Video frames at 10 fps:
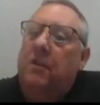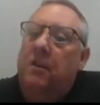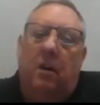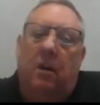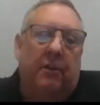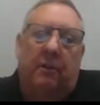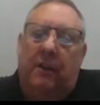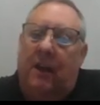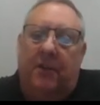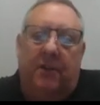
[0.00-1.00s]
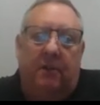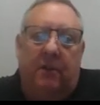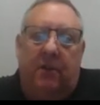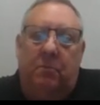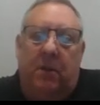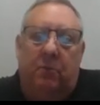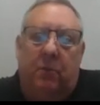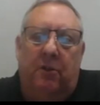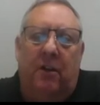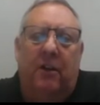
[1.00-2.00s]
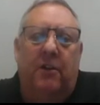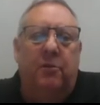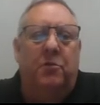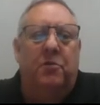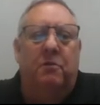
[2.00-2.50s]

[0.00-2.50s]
No, you don't have to do this. But when you're on a new